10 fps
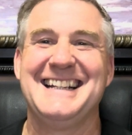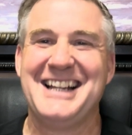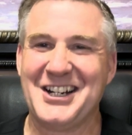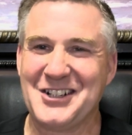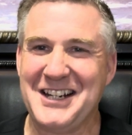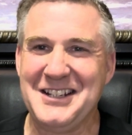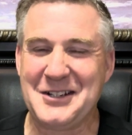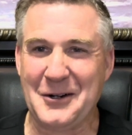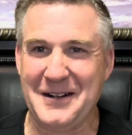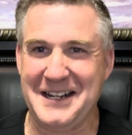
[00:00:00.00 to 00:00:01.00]
Dr. Keith
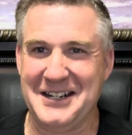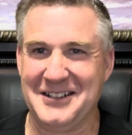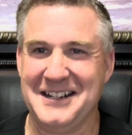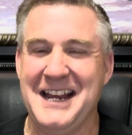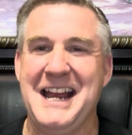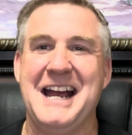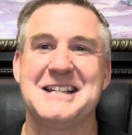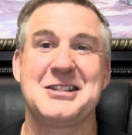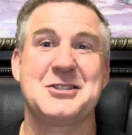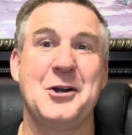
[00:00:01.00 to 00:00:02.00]
Currie here.
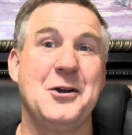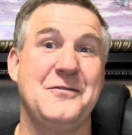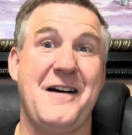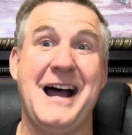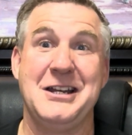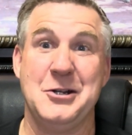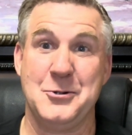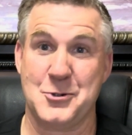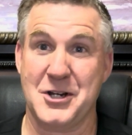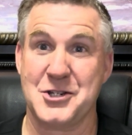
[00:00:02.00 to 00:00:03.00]
As a certified
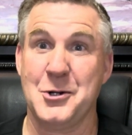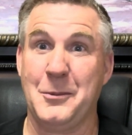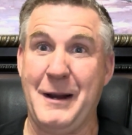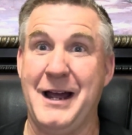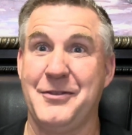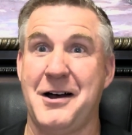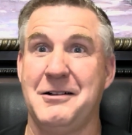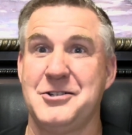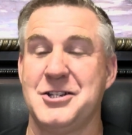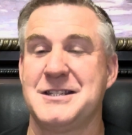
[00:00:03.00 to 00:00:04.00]
nutritional
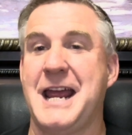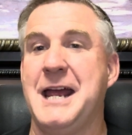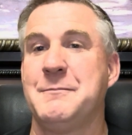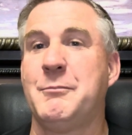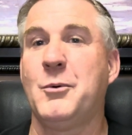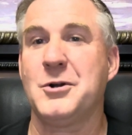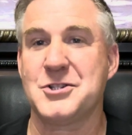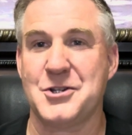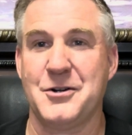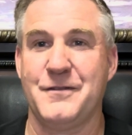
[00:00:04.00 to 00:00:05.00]
pathologist and board
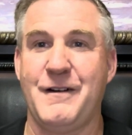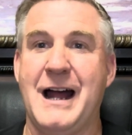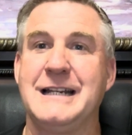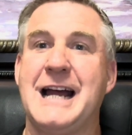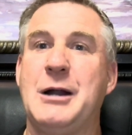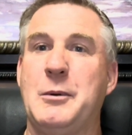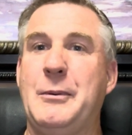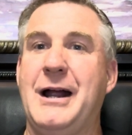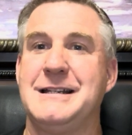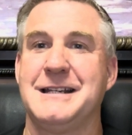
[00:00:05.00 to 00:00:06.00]
certified
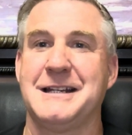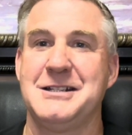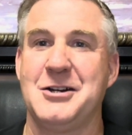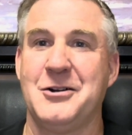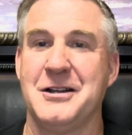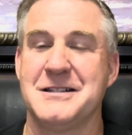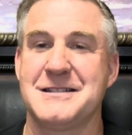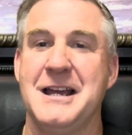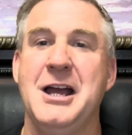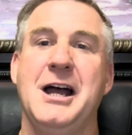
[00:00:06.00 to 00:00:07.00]
chiropractic internist,